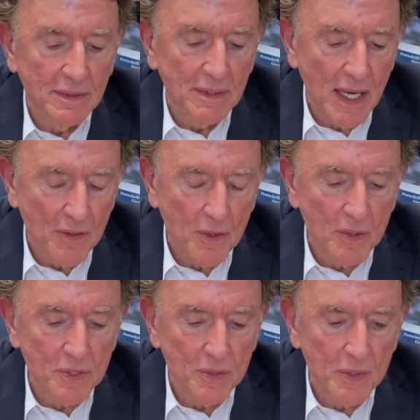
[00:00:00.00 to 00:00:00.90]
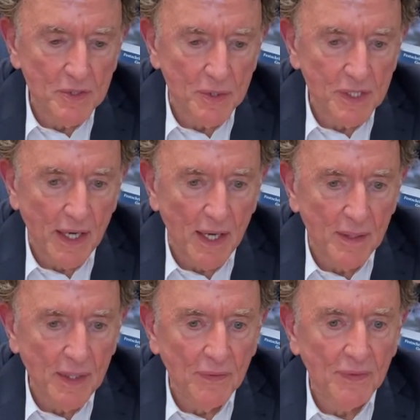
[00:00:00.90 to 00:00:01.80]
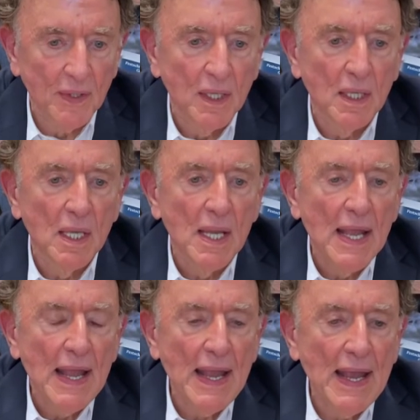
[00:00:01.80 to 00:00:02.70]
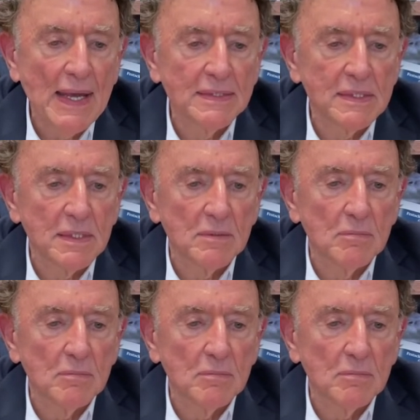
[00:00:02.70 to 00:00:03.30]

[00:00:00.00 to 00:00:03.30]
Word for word: agriculture and resource economics and